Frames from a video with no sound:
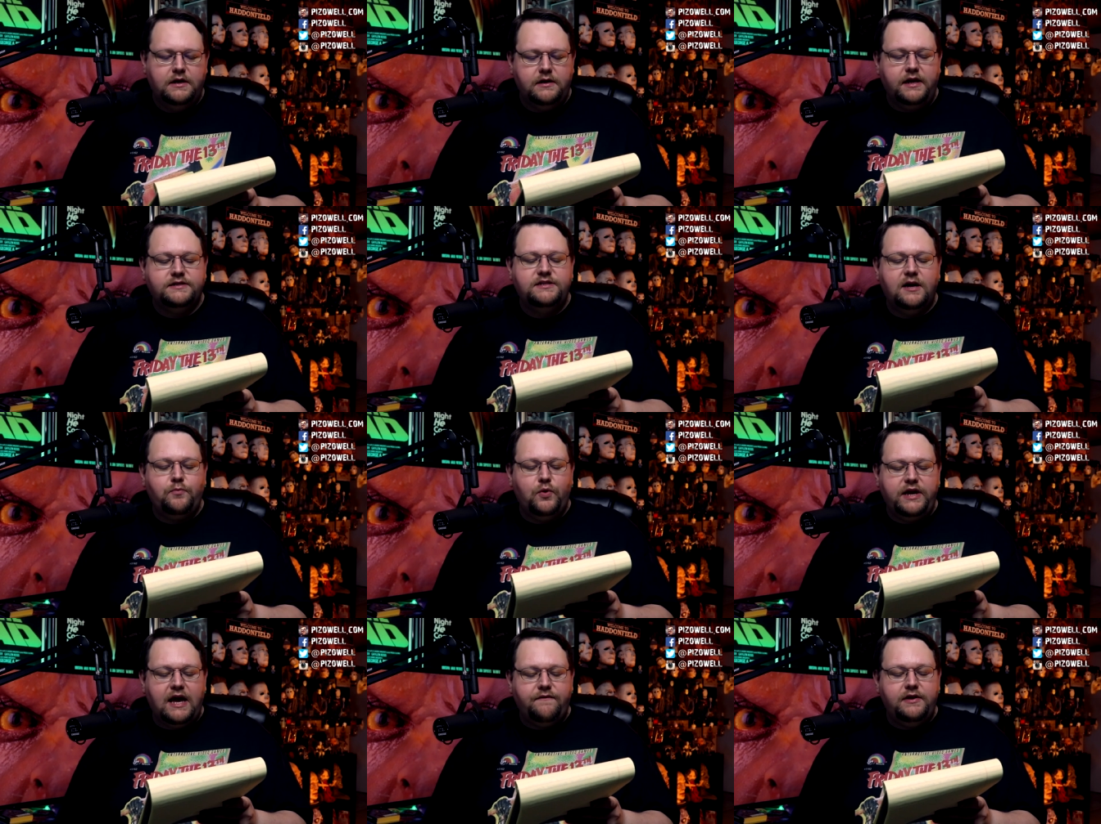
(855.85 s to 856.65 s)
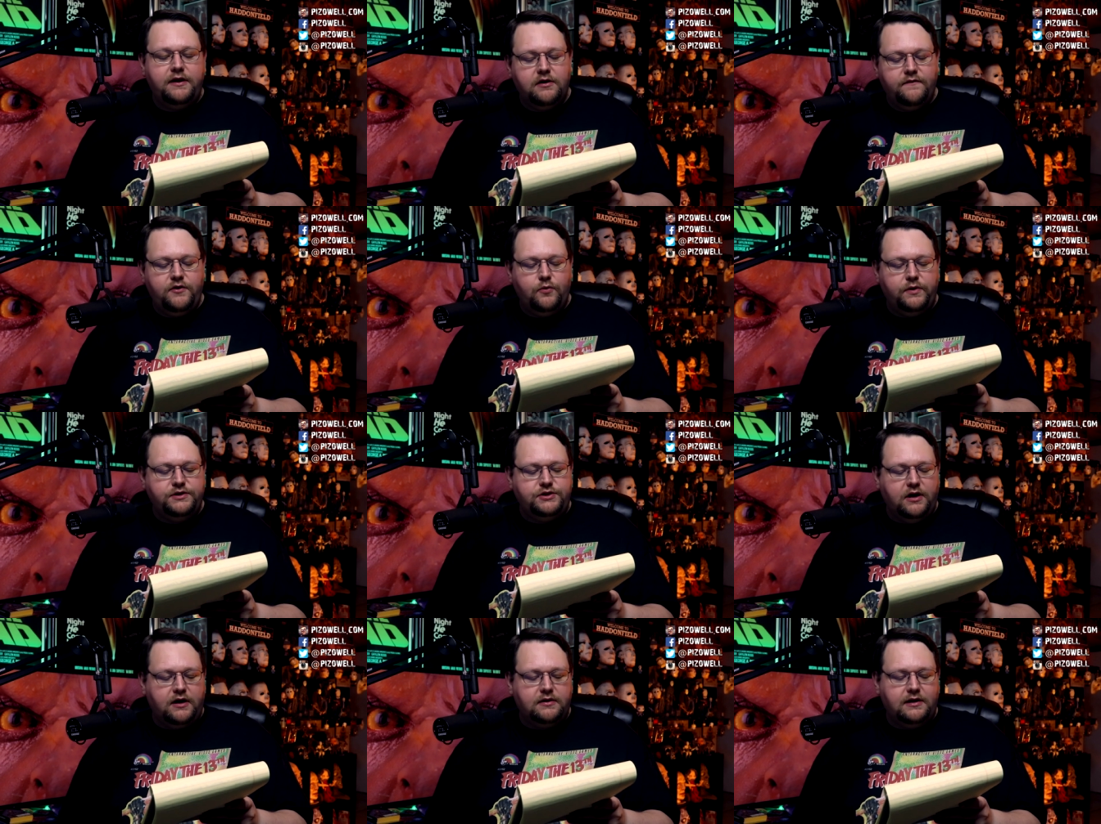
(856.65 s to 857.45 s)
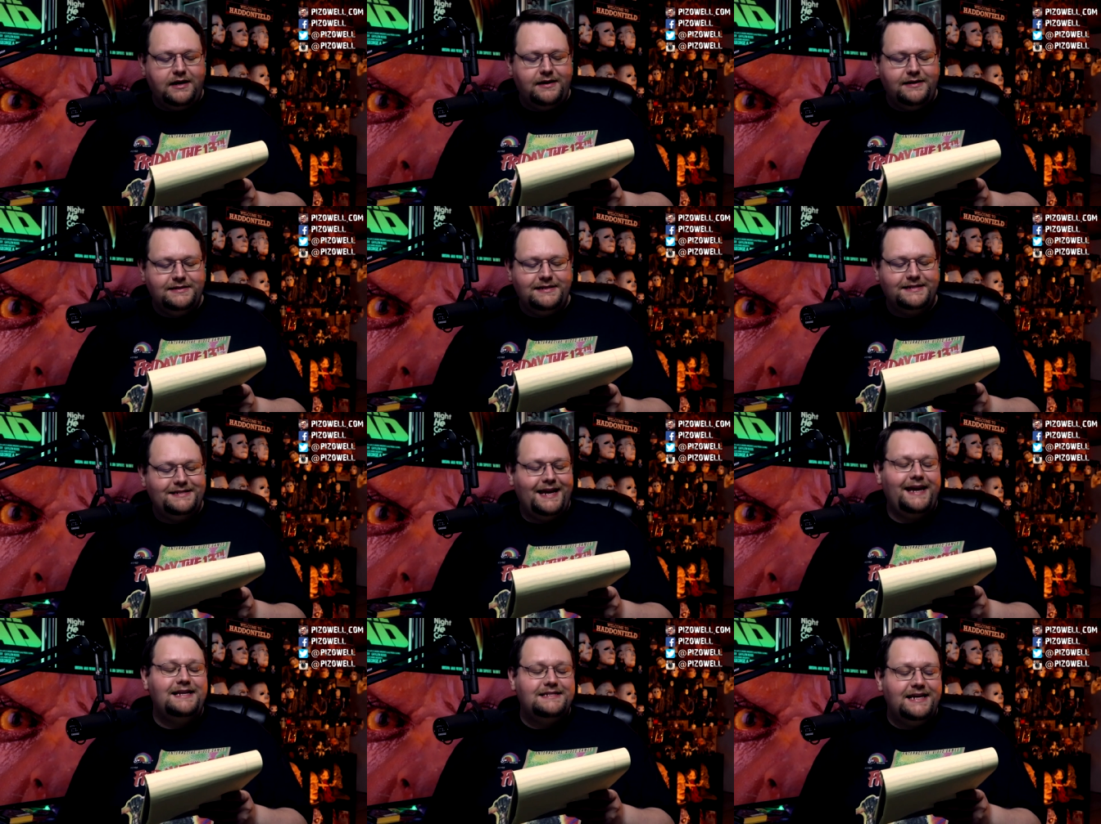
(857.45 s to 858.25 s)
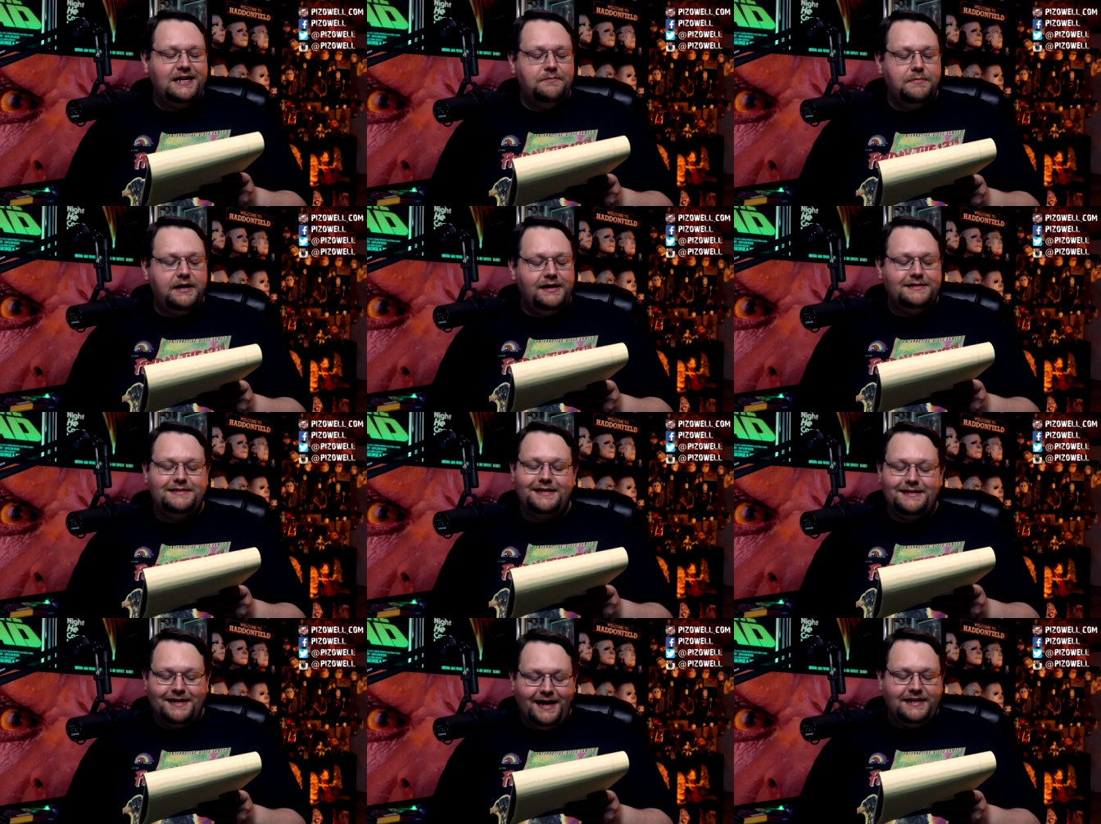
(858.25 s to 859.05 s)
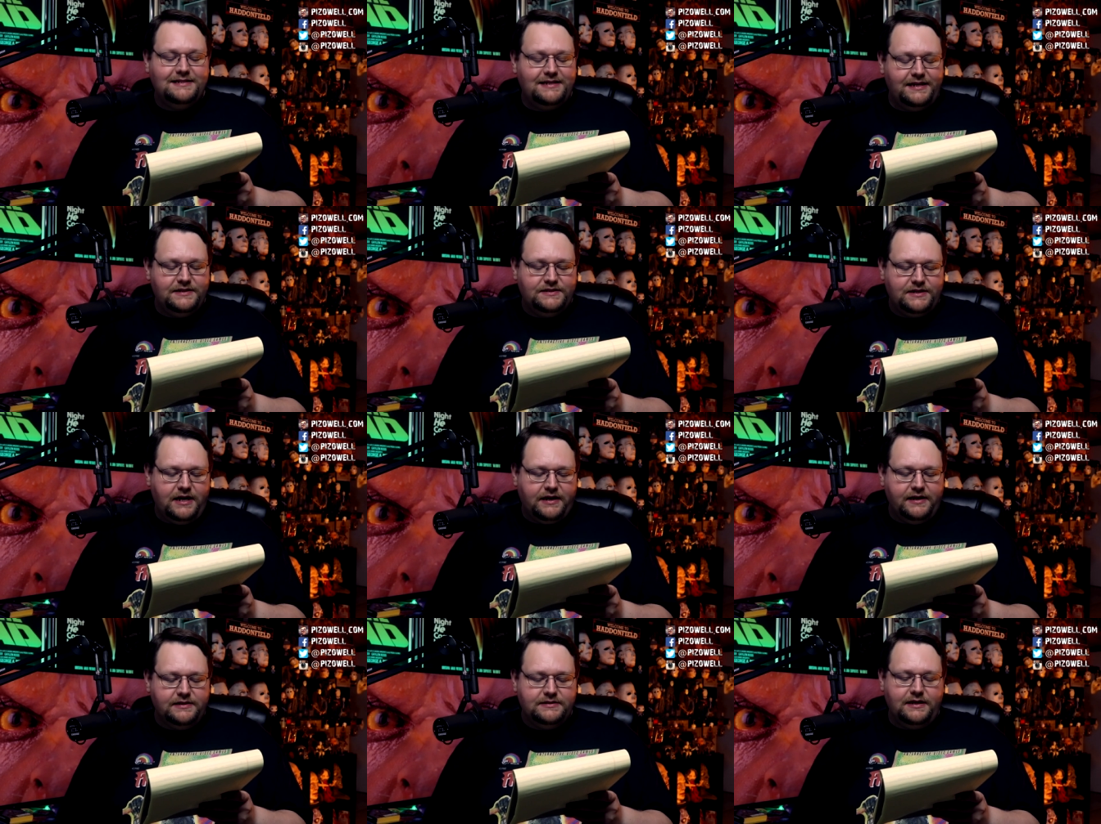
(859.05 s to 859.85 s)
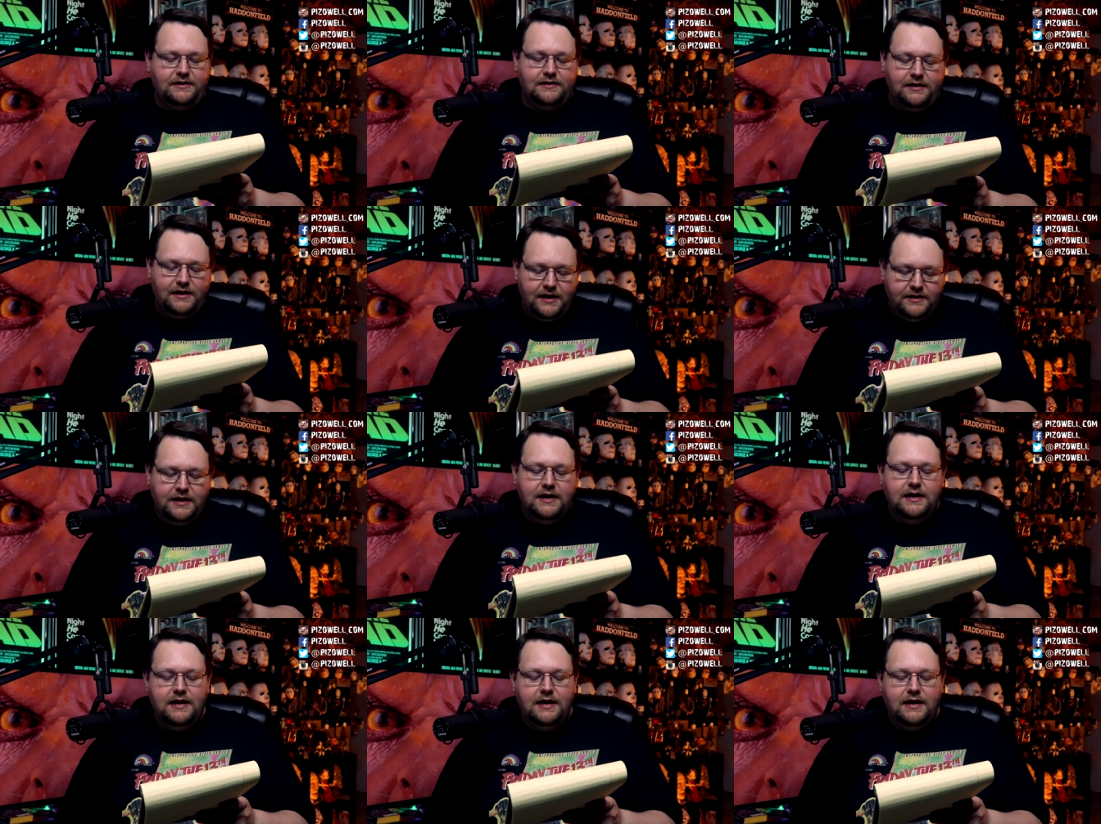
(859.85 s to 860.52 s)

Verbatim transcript: Next up, we have an interview with John Landis. It's 18 minutes and 19 seconds in length.